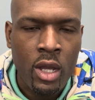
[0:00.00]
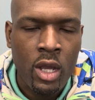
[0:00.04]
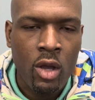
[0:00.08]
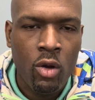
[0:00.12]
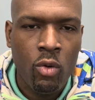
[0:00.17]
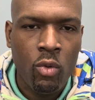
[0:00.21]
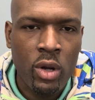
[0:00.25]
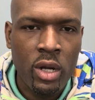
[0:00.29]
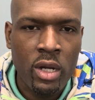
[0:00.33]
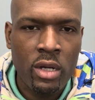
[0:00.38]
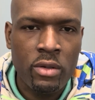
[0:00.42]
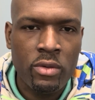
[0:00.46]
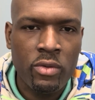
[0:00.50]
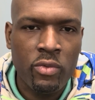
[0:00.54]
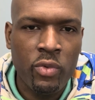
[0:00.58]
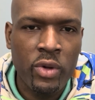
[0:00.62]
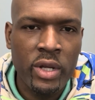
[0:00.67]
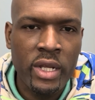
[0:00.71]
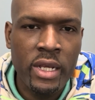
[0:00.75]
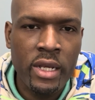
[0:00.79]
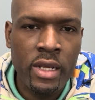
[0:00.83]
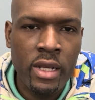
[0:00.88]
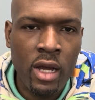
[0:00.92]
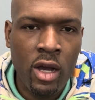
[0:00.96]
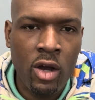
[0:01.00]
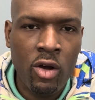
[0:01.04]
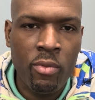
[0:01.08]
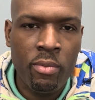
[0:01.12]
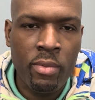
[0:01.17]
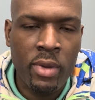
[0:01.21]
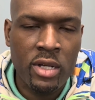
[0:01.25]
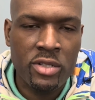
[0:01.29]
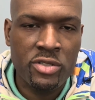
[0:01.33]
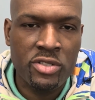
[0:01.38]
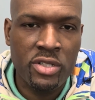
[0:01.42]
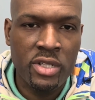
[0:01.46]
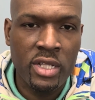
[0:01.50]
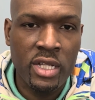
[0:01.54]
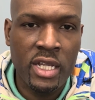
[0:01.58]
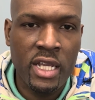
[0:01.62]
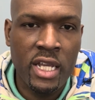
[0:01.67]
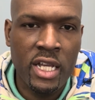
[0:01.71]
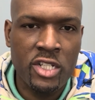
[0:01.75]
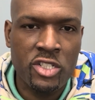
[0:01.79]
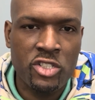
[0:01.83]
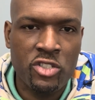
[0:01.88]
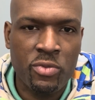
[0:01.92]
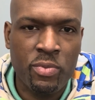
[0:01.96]
Well, we know most of the
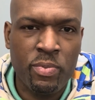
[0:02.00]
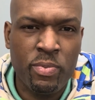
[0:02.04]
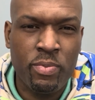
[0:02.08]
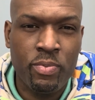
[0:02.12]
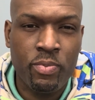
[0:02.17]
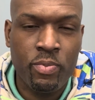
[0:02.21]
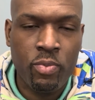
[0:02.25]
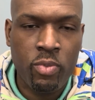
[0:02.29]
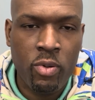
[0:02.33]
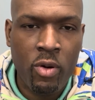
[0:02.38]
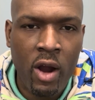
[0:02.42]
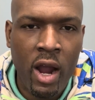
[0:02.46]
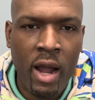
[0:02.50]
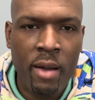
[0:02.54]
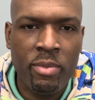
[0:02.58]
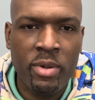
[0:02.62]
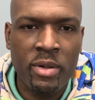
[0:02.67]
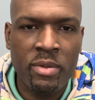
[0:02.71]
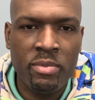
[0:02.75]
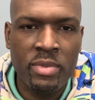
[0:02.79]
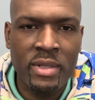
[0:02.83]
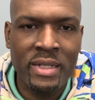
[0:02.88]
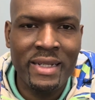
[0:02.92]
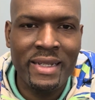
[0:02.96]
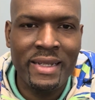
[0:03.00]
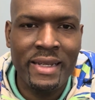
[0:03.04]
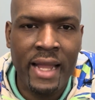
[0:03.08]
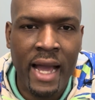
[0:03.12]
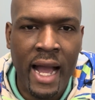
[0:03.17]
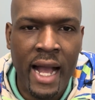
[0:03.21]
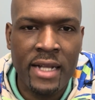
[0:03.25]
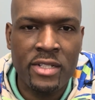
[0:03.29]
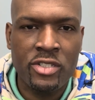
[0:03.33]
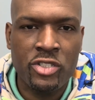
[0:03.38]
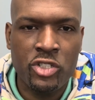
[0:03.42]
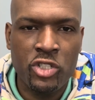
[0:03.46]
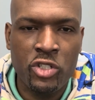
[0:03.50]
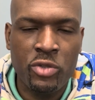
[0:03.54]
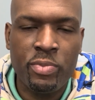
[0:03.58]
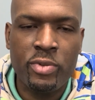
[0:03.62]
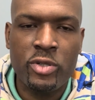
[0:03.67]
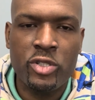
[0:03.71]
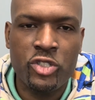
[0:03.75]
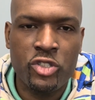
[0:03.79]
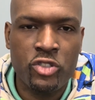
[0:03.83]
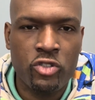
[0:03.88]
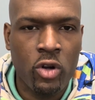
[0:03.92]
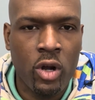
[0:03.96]
kids are probably not super
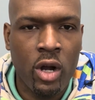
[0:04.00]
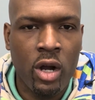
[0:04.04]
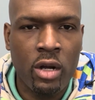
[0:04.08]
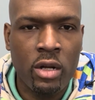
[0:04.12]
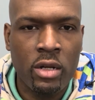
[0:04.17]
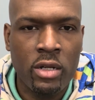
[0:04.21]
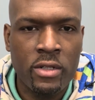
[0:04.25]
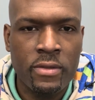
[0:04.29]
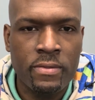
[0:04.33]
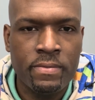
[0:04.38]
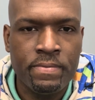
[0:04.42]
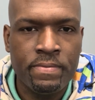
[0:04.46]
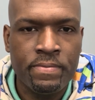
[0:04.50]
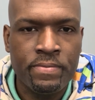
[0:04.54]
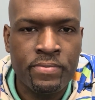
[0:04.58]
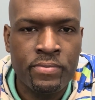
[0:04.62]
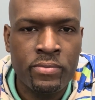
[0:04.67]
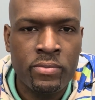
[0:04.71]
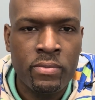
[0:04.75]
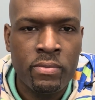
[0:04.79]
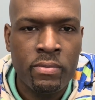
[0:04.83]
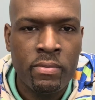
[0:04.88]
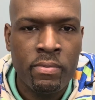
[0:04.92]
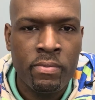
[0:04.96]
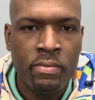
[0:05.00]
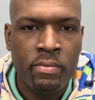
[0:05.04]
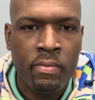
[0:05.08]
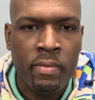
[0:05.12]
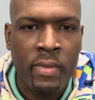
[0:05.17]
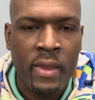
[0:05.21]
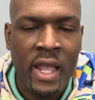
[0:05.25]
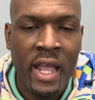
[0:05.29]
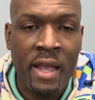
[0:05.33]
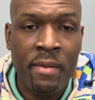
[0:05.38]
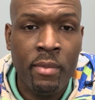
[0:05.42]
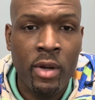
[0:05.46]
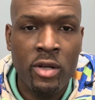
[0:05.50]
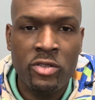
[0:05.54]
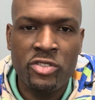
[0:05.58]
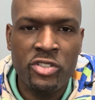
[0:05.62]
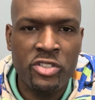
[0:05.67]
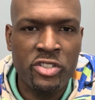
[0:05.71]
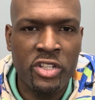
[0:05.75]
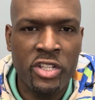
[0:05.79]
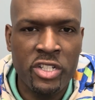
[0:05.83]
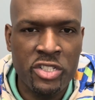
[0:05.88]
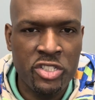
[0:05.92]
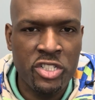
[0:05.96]
strong. And most
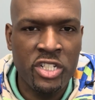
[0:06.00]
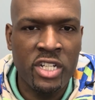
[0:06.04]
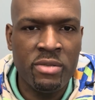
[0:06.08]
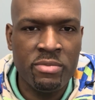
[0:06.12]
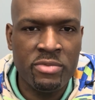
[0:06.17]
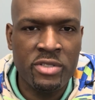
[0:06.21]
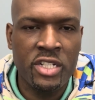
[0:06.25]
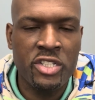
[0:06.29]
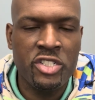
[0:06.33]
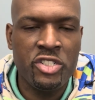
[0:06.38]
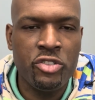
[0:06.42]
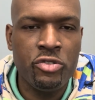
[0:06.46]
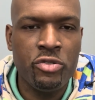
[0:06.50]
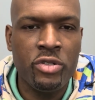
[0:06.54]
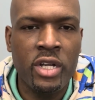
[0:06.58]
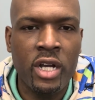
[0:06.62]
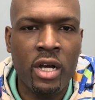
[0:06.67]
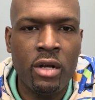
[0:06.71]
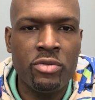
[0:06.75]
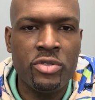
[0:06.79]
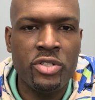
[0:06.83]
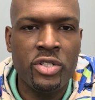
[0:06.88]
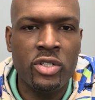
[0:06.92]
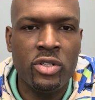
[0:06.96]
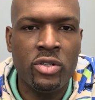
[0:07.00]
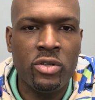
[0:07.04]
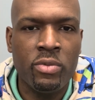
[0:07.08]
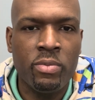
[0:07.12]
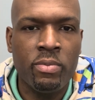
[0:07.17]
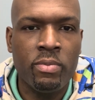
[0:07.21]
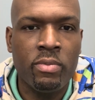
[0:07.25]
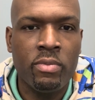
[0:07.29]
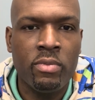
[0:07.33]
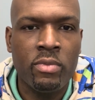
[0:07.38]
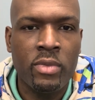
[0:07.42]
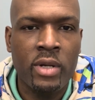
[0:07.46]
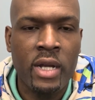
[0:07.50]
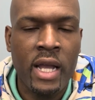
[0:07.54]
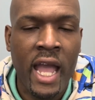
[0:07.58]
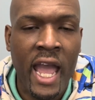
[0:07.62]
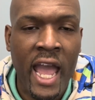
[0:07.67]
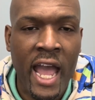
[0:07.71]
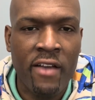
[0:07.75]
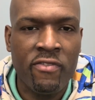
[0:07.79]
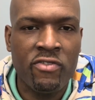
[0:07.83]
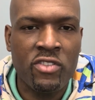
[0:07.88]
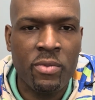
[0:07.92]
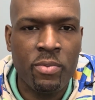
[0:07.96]
of the gyms that you go to
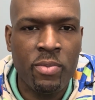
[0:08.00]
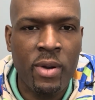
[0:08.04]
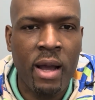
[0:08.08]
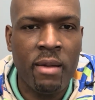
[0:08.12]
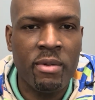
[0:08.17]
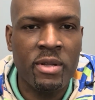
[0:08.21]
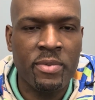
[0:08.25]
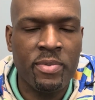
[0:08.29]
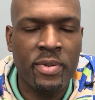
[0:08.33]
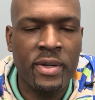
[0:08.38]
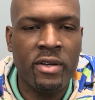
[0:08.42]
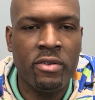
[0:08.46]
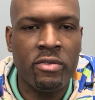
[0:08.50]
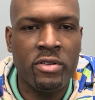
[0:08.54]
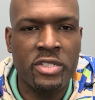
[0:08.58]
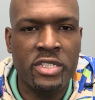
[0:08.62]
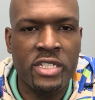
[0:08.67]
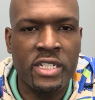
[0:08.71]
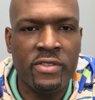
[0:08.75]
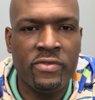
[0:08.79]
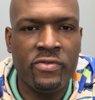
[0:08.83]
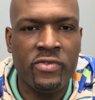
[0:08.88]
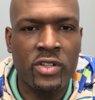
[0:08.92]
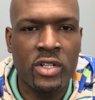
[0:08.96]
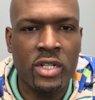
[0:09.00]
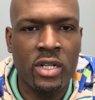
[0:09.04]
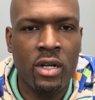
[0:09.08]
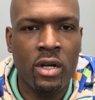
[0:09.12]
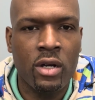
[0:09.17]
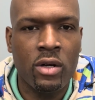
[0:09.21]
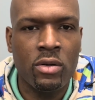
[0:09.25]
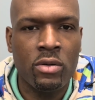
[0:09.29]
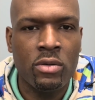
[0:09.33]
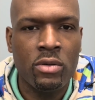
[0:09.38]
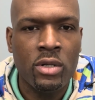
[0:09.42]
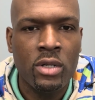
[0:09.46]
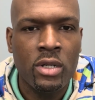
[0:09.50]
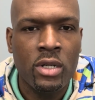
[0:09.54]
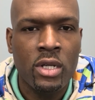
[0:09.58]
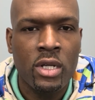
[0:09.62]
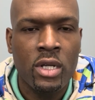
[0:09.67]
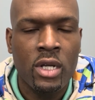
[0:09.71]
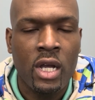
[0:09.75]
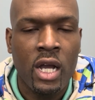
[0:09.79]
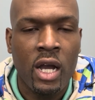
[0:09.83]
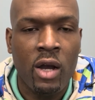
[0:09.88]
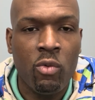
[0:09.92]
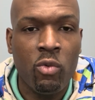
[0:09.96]
have to probably play on a 10-foot goal.
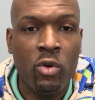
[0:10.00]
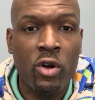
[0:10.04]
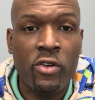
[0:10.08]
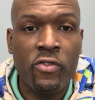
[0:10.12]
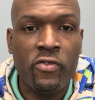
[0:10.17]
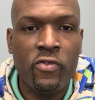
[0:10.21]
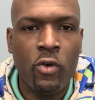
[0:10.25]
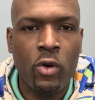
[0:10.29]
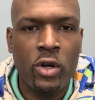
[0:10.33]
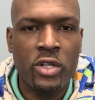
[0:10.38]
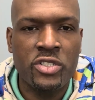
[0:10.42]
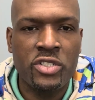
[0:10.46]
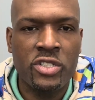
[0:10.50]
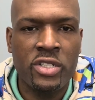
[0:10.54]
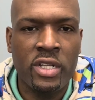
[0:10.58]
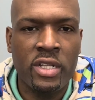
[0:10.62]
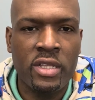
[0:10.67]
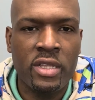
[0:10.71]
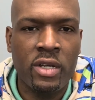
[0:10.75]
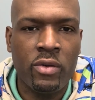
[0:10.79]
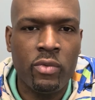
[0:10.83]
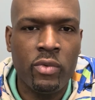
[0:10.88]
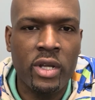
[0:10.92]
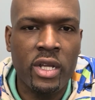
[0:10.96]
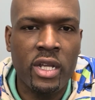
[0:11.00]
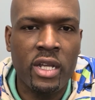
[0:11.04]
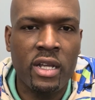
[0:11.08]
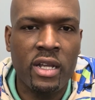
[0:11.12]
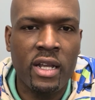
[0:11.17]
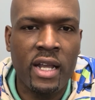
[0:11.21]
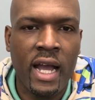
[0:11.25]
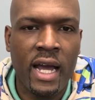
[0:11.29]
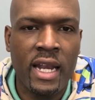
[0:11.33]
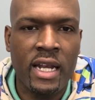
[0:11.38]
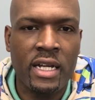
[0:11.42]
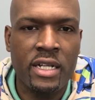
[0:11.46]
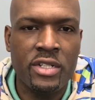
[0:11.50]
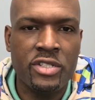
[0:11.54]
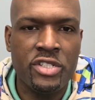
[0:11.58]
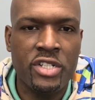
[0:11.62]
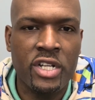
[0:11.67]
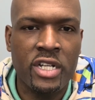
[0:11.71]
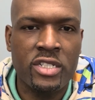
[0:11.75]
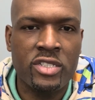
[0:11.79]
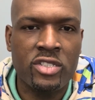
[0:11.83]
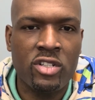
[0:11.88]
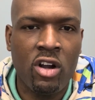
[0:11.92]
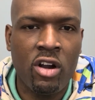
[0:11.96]
We're fortunate that we can kind of
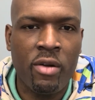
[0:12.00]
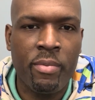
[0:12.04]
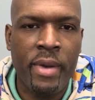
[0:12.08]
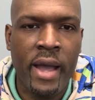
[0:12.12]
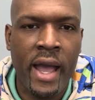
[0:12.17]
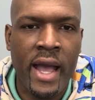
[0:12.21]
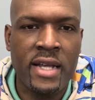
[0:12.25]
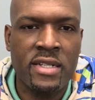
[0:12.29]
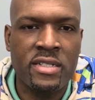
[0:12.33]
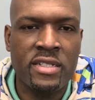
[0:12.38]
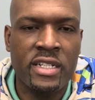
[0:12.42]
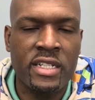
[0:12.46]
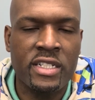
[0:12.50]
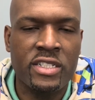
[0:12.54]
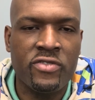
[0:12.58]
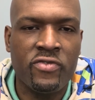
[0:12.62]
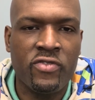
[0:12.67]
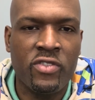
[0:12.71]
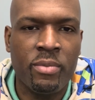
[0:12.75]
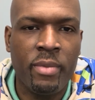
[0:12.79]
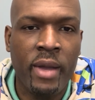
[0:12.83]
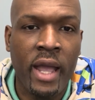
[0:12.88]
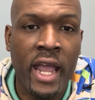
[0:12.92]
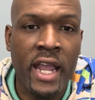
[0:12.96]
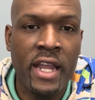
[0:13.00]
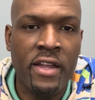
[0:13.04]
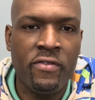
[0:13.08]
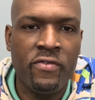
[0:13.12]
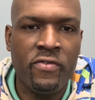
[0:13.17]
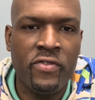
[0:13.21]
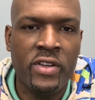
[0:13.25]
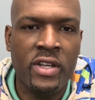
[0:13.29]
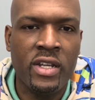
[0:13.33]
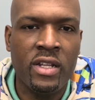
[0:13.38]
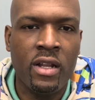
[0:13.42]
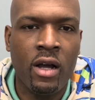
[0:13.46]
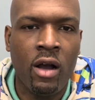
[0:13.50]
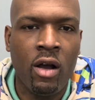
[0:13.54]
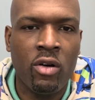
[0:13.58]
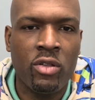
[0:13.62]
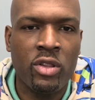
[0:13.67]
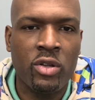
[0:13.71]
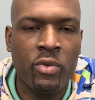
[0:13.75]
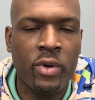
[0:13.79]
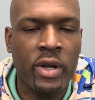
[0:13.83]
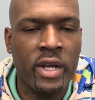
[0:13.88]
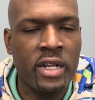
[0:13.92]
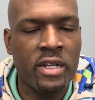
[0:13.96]
adjust our baskets from 8 feet all
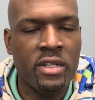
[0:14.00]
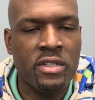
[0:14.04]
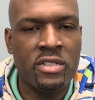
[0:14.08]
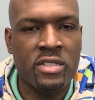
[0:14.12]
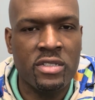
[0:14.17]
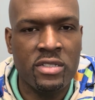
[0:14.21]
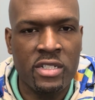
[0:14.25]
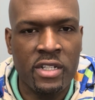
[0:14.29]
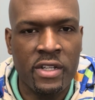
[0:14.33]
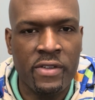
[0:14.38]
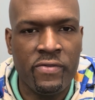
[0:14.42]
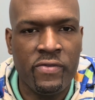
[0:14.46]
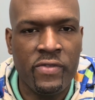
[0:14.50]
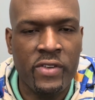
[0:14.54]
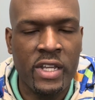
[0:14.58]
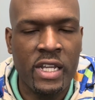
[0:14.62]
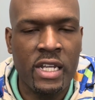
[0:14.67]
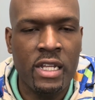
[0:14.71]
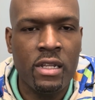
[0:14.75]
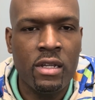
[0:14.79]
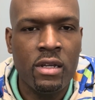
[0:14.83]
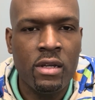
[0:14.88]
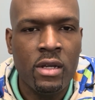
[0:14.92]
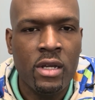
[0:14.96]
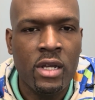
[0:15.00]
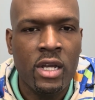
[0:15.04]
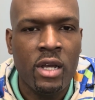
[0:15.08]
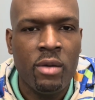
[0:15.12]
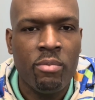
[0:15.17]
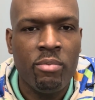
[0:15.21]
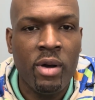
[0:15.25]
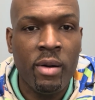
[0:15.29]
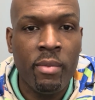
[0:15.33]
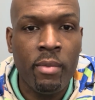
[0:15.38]
the way to 10 feet. But